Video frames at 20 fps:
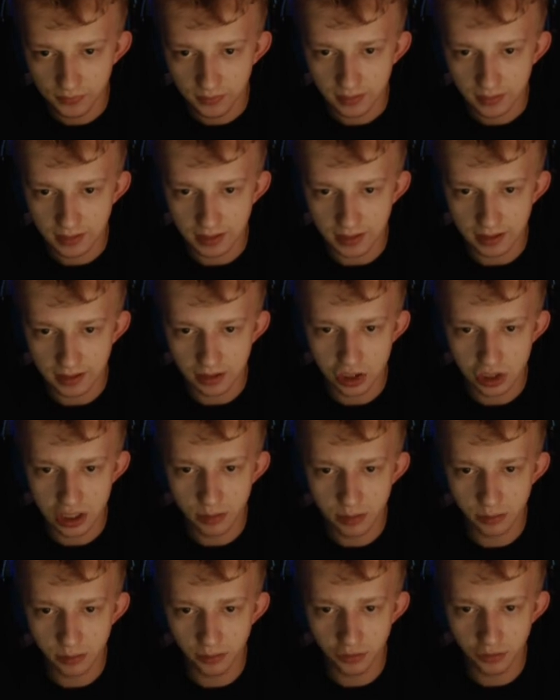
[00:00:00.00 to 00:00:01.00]
like,
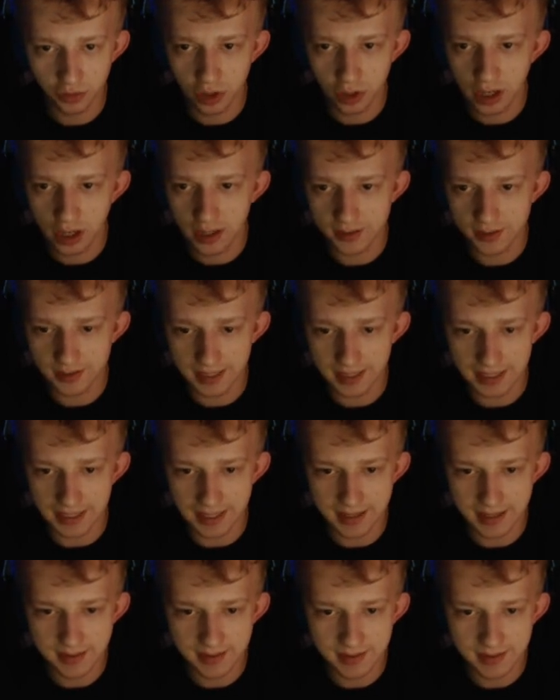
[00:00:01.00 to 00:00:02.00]
Chamber of Trials, I
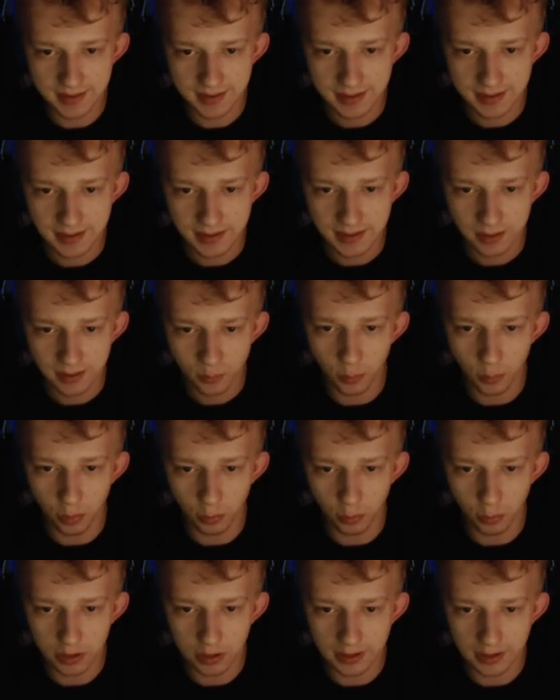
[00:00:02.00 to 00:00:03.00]
guess, when we
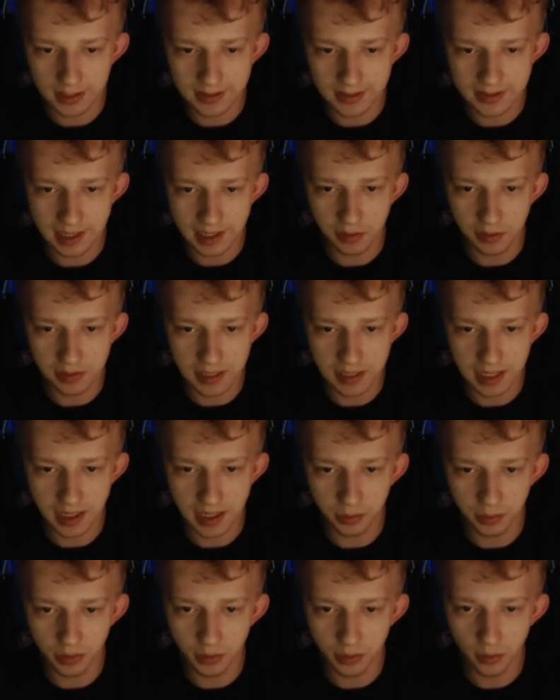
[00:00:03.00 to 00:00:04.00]
realized how
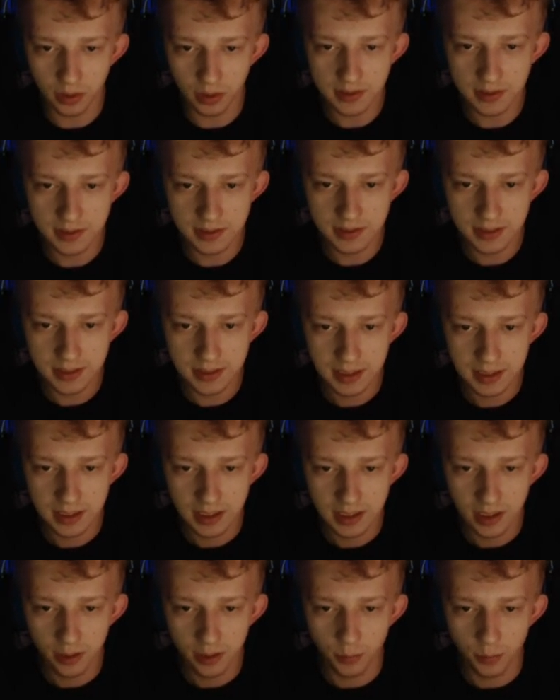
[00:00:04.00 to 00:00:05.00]
attainable it was.
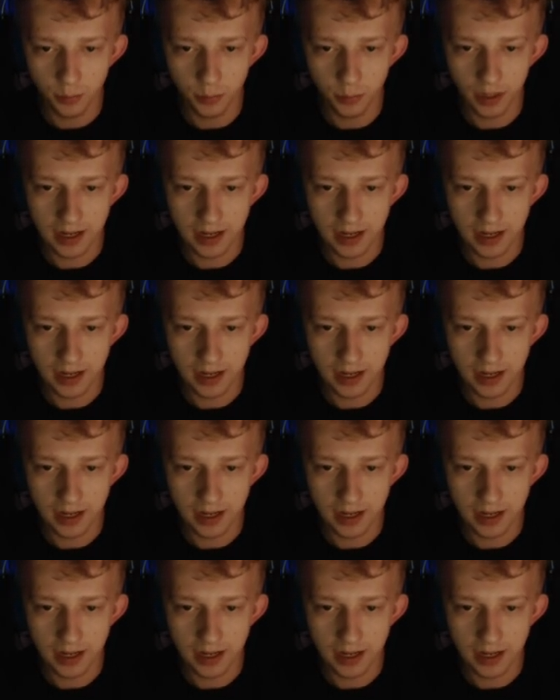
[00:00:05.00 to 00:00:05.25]
But